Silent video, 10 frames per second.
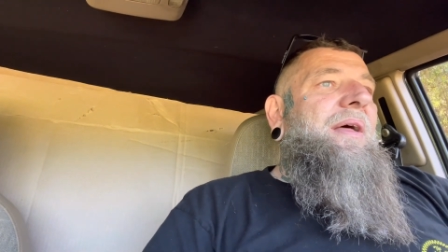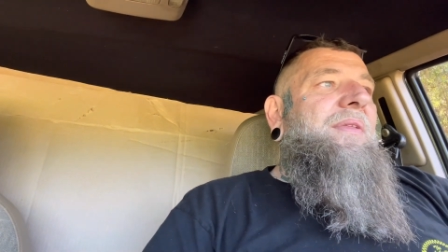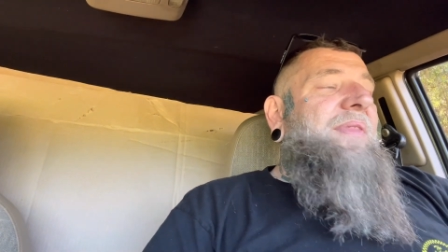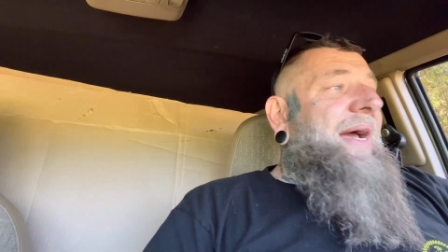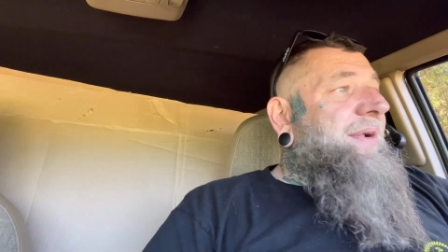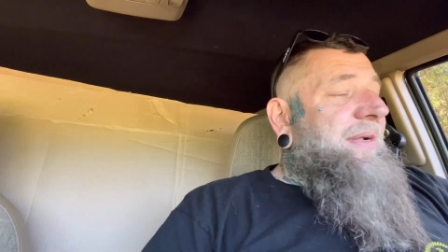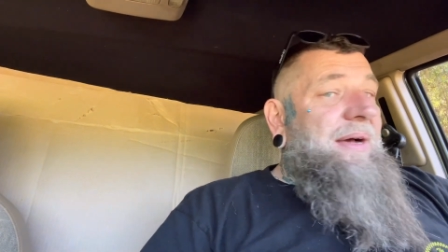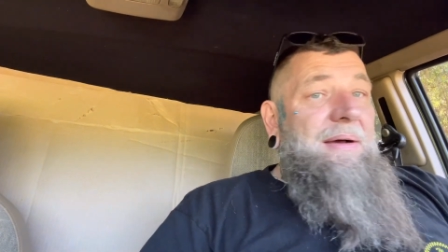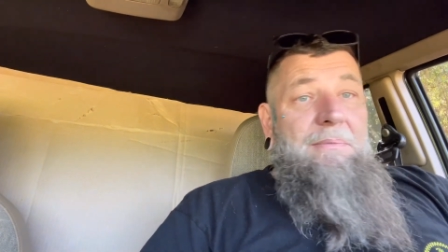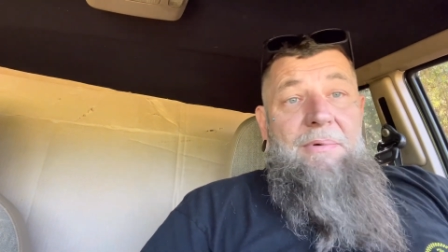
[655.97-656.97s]
that's
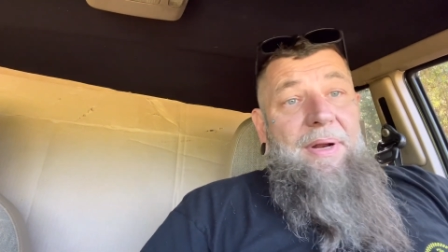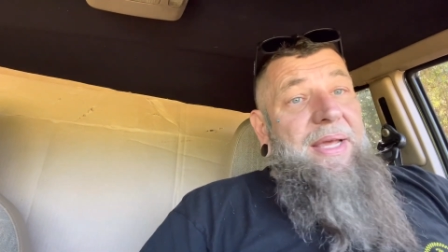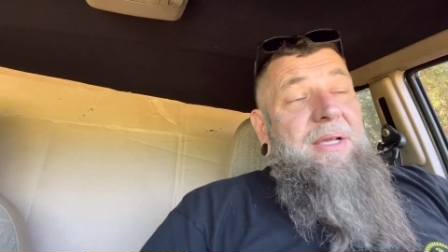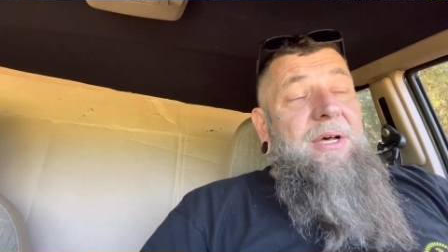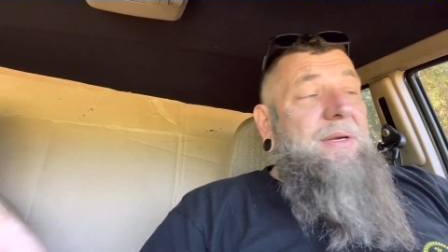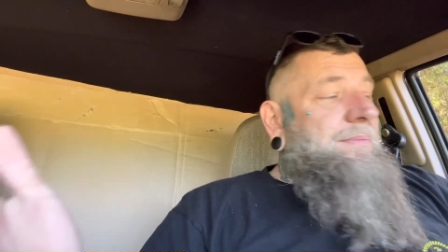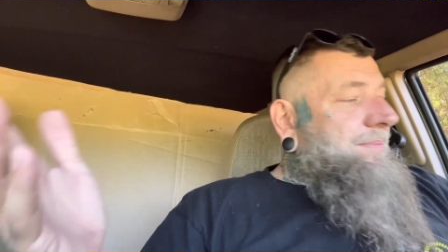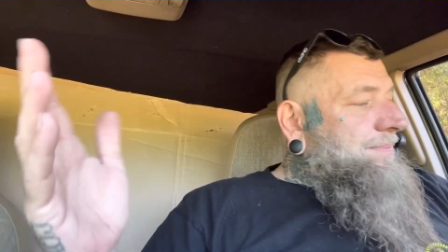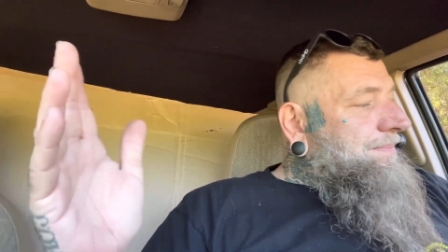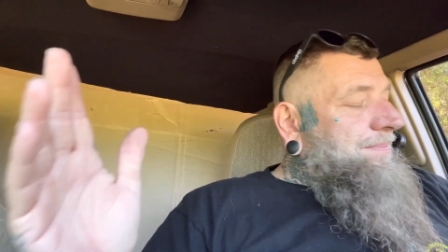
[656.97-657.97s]
a really good
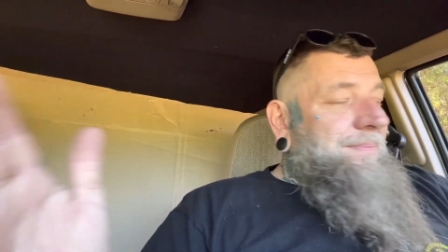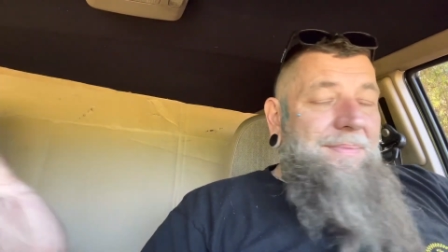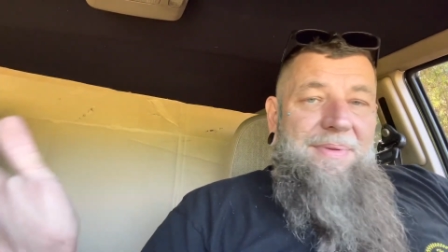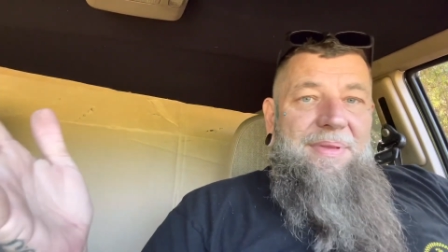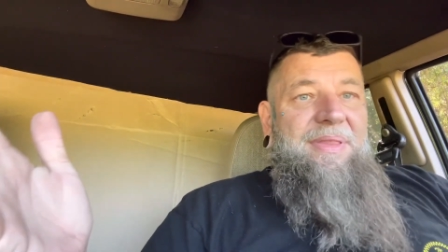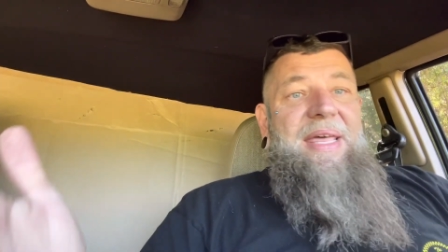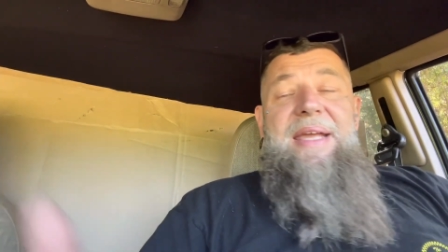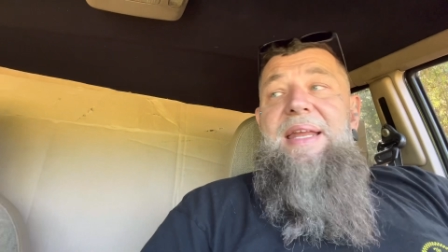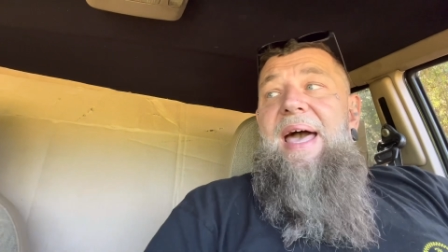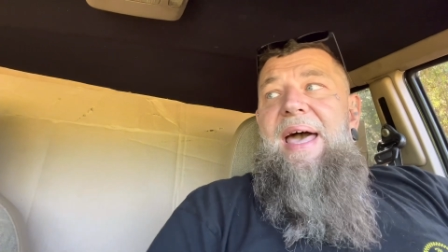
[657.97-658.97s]

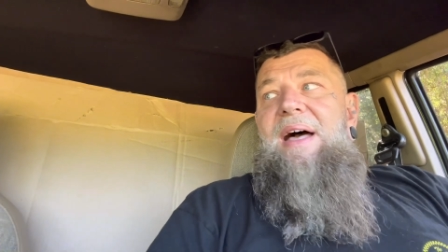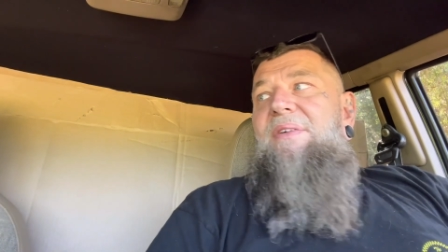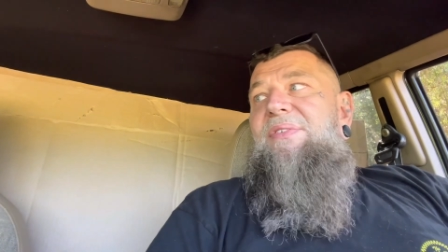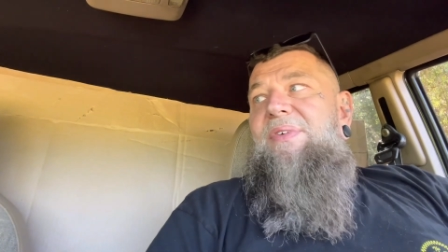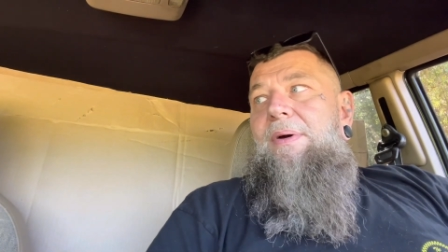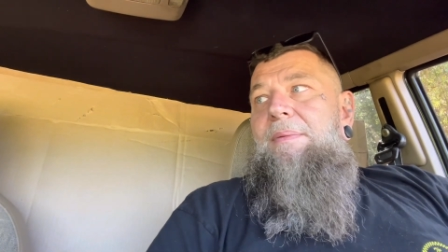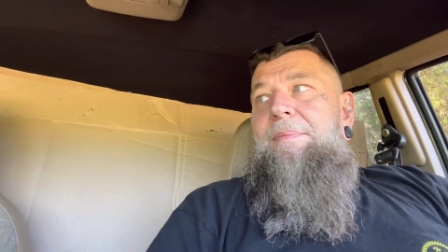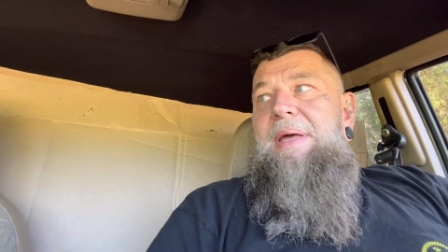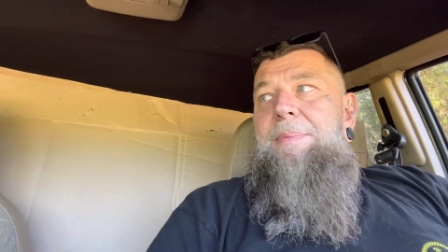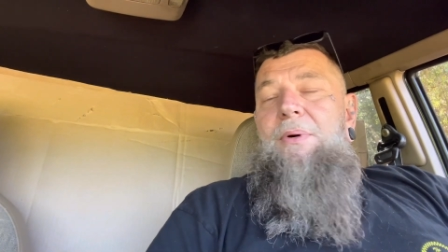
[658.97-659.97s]
thing to have for
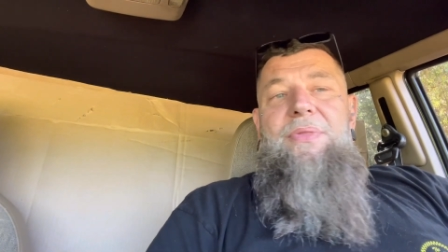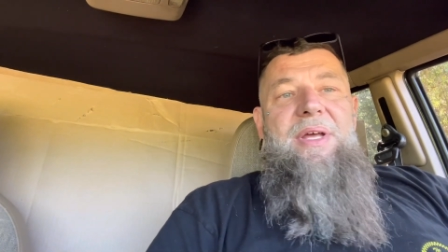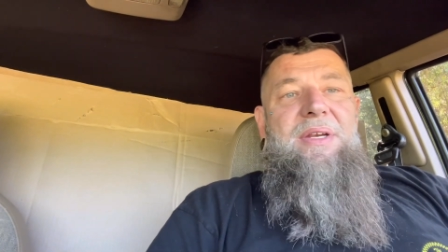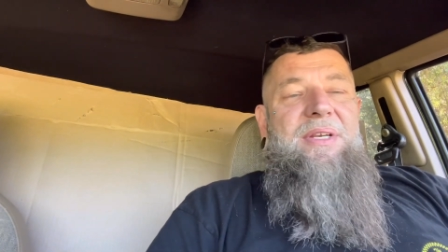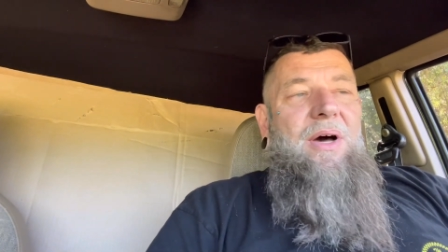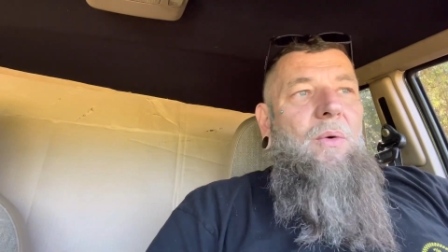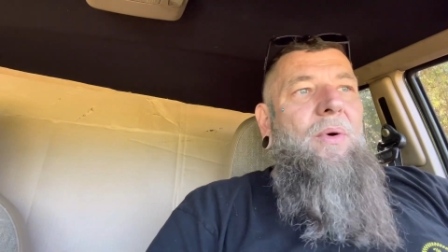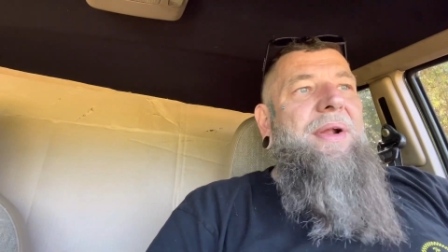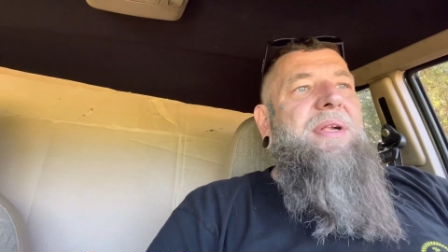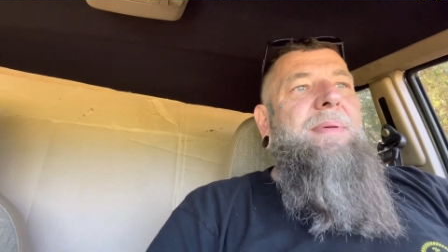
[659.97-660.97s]
people that don't
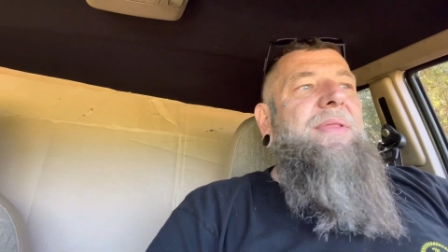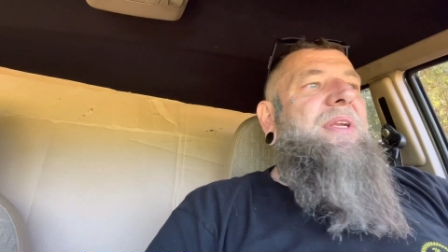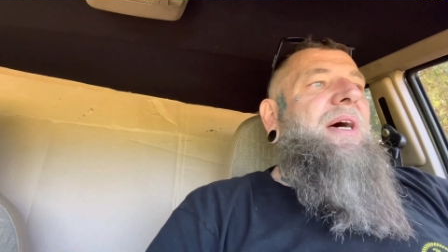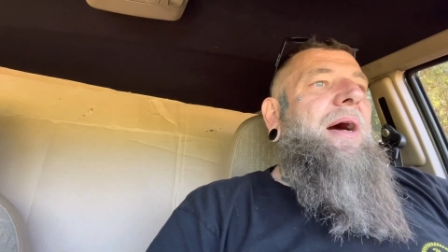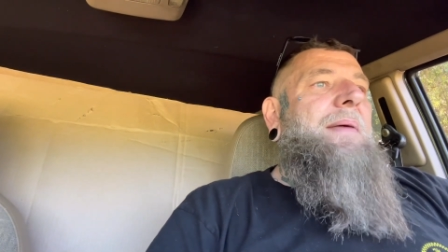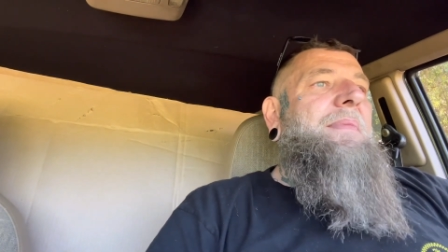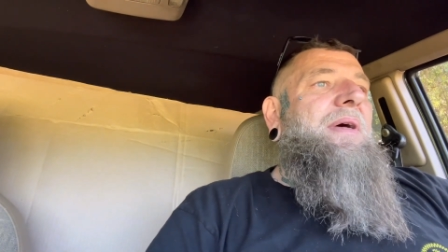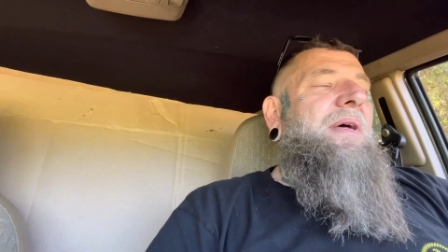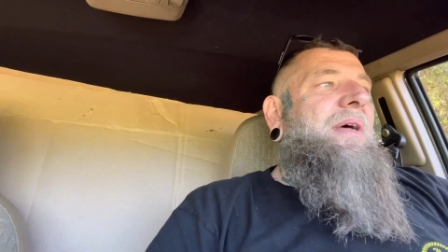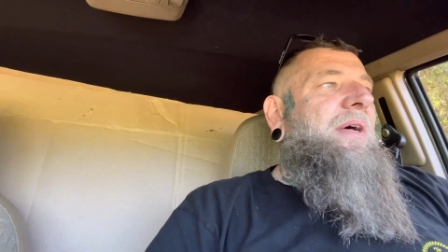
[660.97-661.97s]
want to spend the time
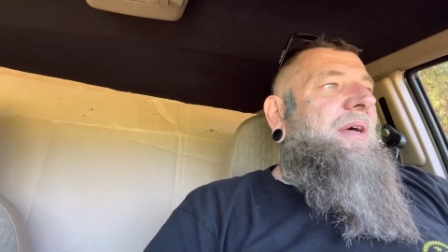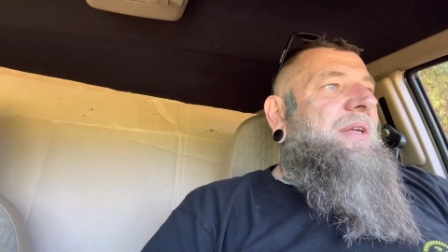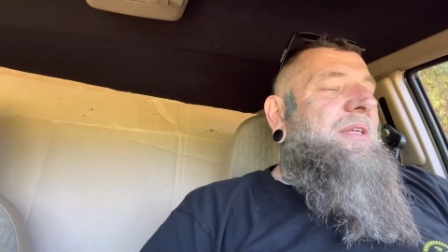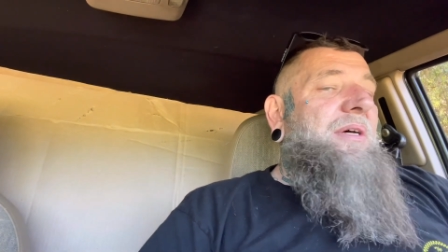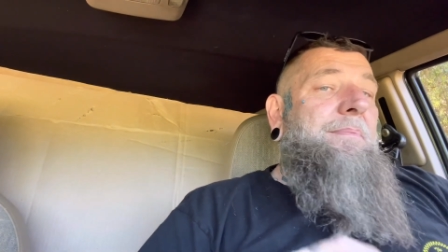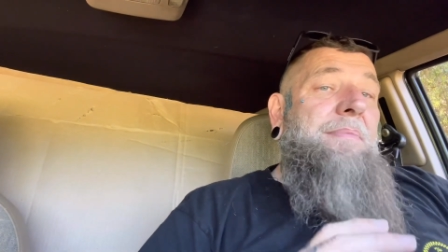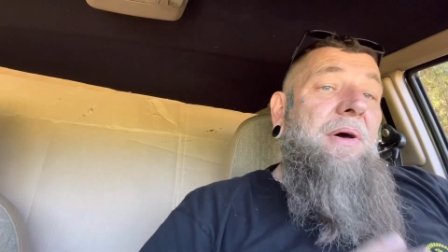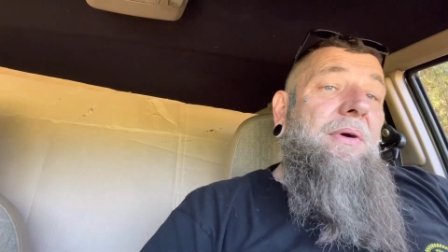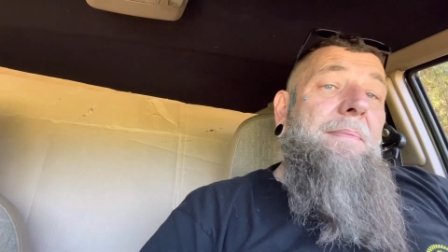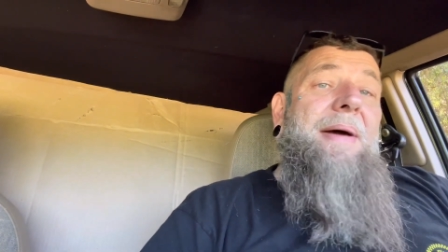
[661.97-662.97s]
to
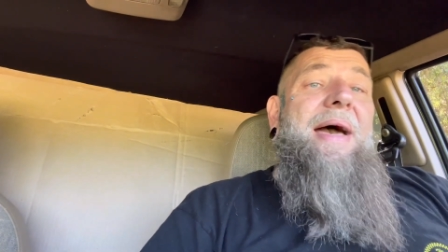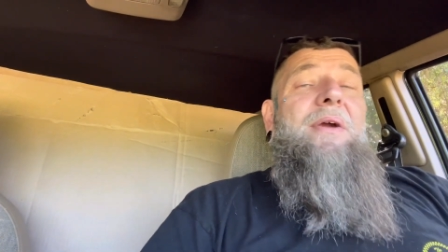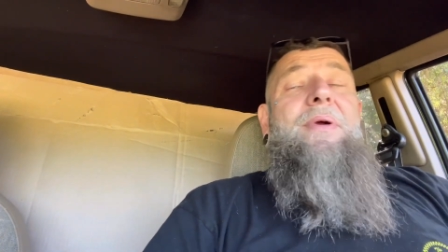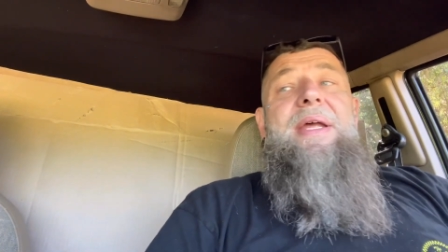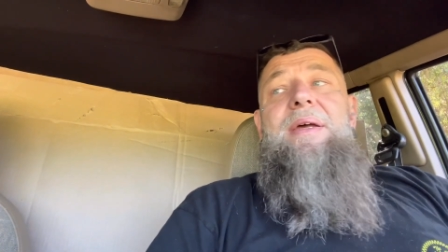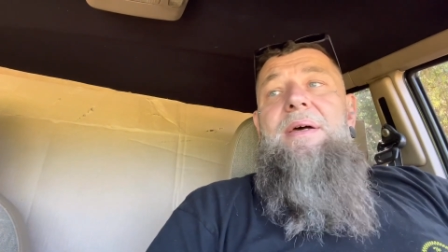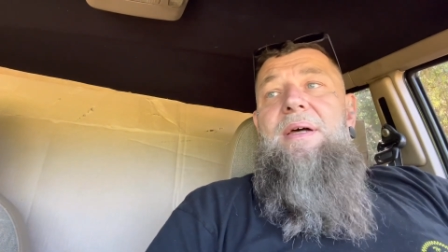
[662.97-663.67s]
build a battery.